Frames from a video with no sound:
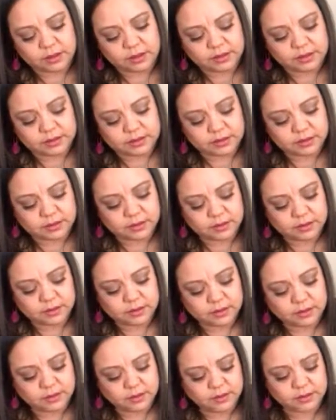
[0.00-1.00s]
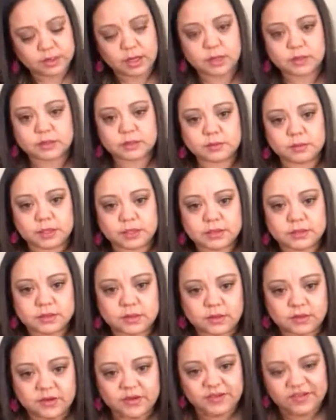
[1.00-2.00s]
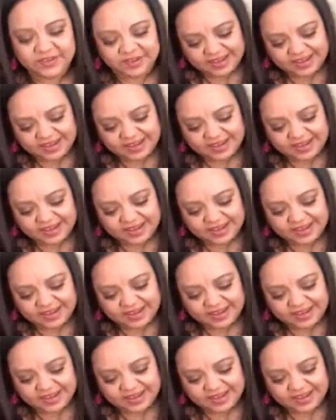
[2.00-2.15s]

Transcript: because he'll talk to me, so